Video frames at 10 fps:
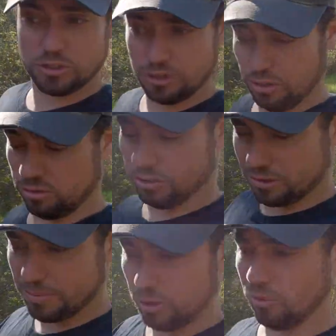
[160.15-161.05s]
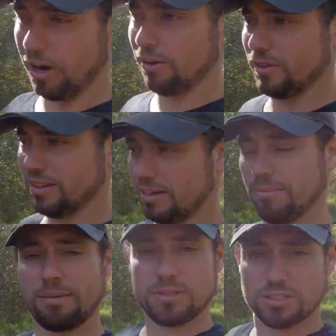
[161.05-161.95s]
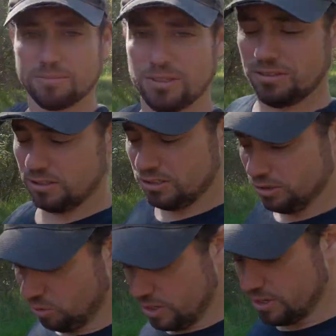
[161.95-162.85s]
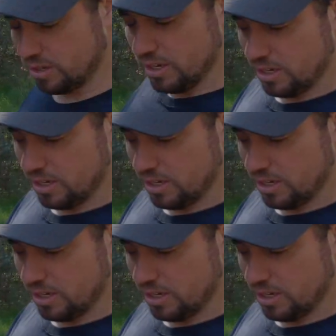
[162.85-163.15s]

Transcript: So just be aware that that might be something to deal with,